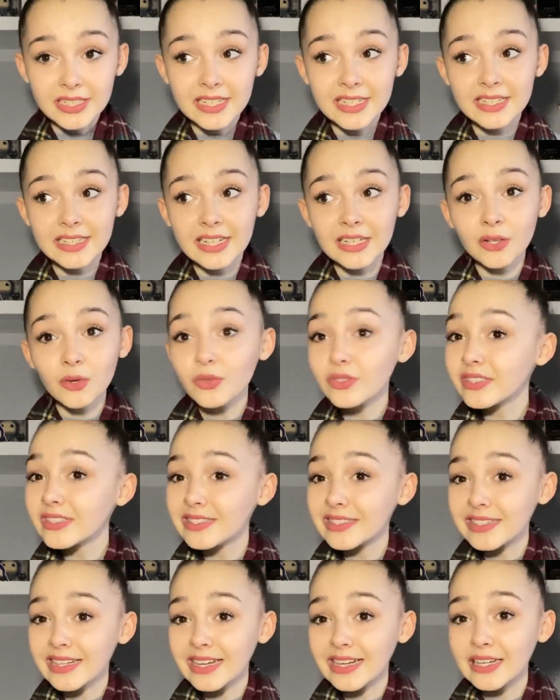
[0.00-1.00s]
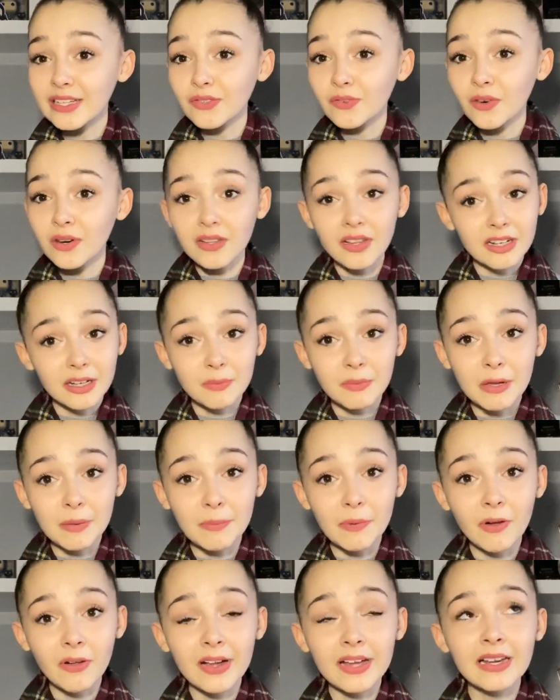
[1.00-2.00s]
And I know this is a case for a lot of
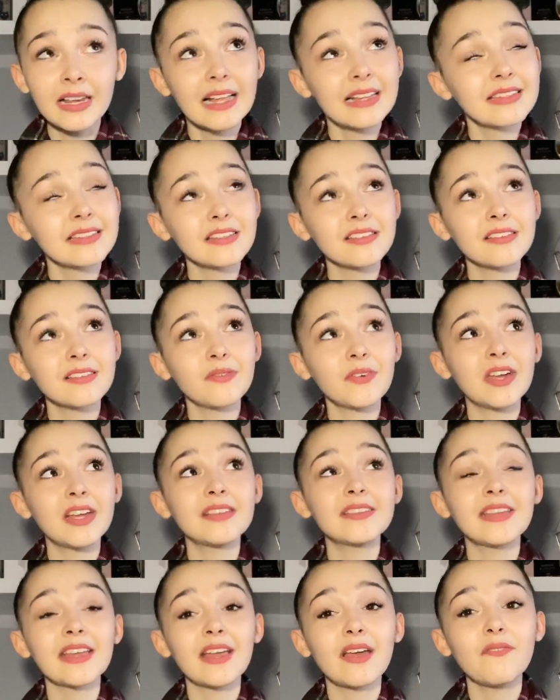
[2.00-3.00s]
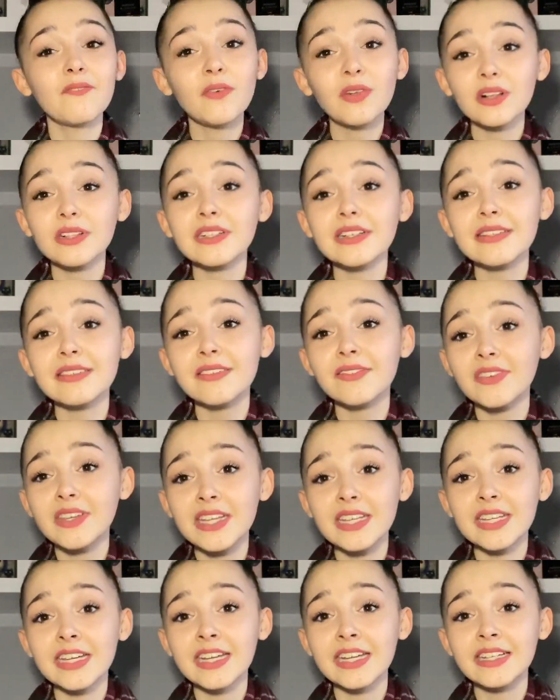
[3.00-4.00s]
people. And let's just face like full days of
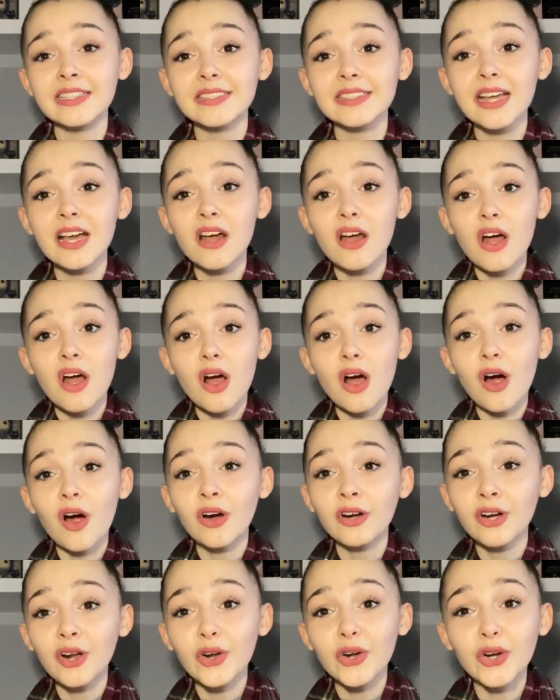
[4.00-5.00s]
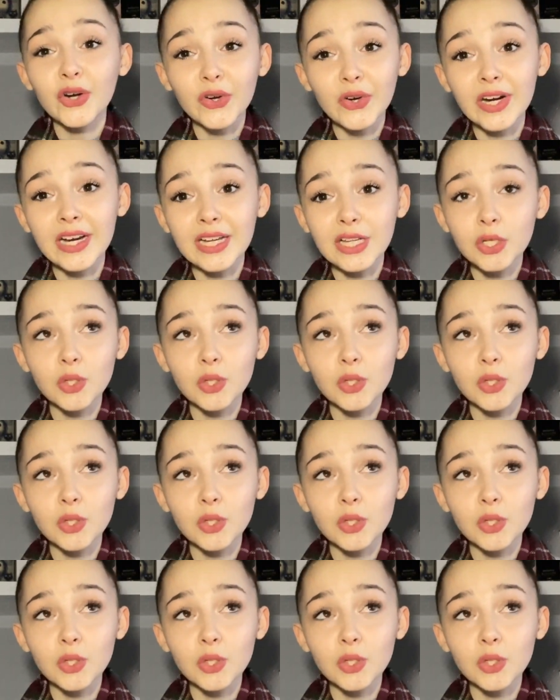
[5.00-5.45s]
eatings are not great.